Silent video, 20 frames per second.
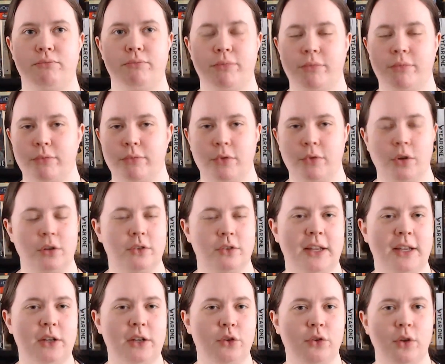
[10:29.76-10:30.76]

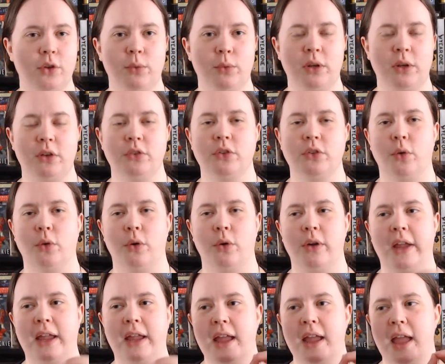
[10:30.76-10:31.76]
continues on with the
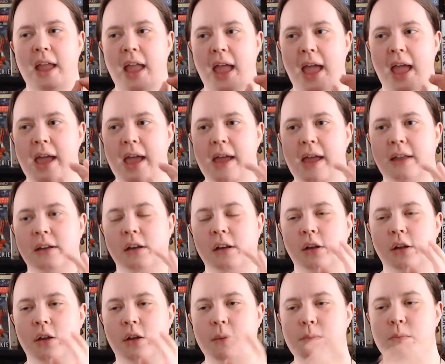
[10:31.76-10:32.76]
story, and
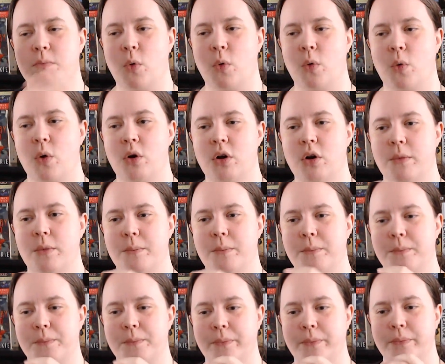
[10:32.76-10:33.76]
the more
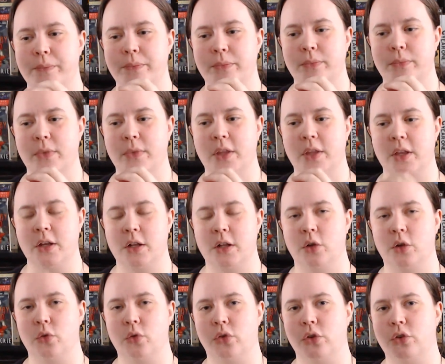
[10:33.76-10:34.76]

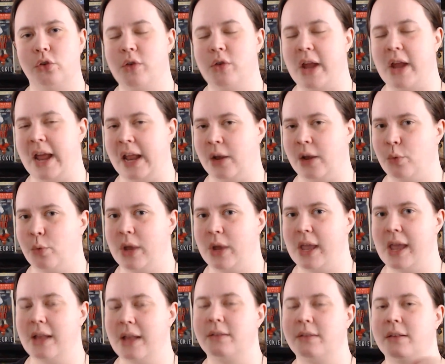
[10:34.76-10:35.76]
closer to the end we
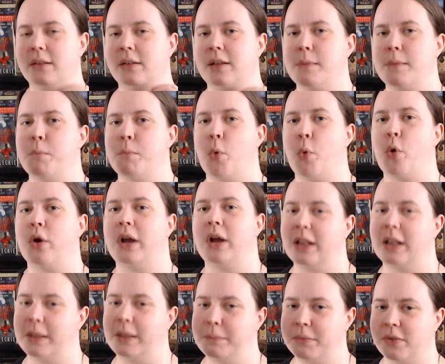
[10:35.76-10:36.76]
get, the more
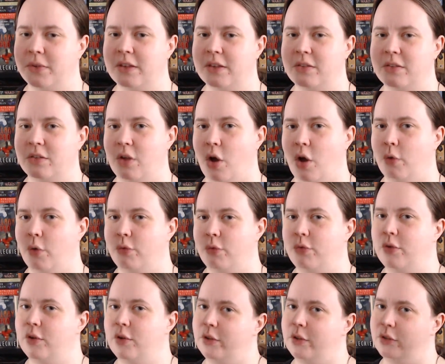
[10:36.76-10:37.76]
glimpses of
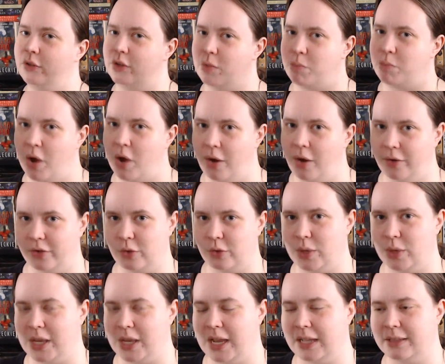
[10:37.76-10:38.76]
the past we
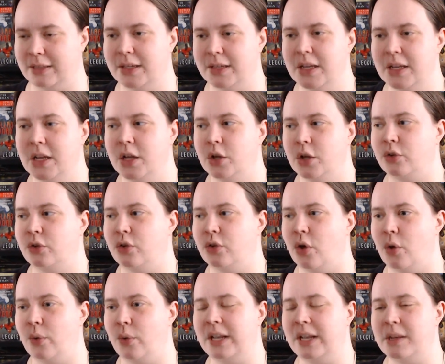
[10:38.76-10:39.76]
get.
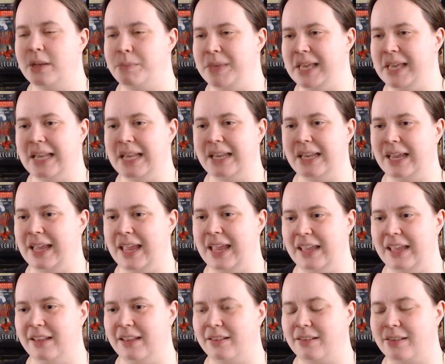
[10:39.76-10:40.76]
So in the beginning
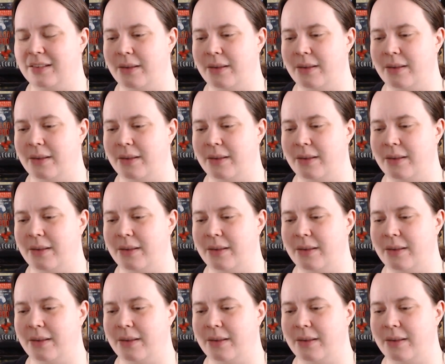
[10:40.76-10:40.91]
it's